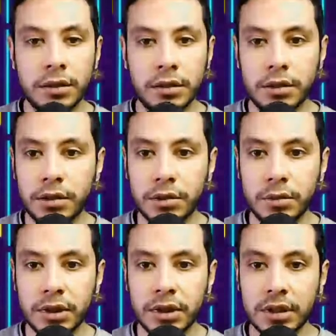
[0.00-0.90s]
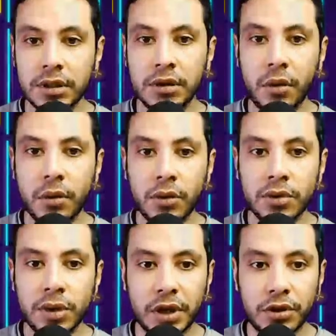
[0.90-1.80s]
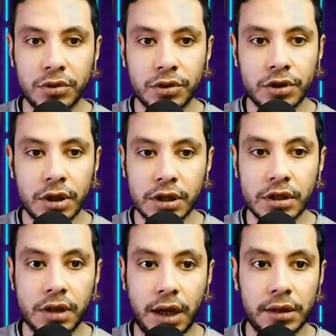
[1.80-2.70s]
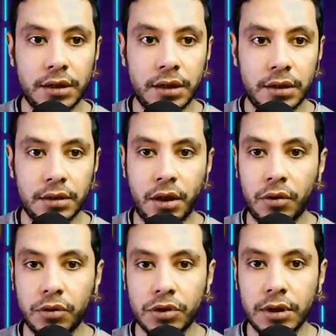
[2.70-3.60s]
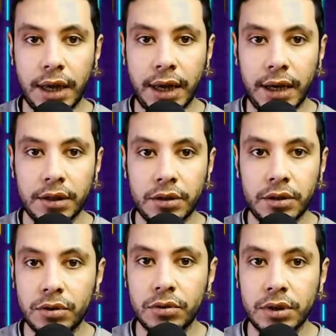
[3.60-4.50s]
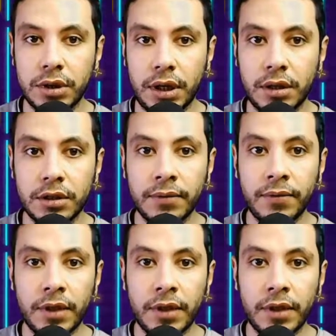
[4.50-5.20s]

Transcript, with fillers: you will see all the pictures inside the hostel and your details,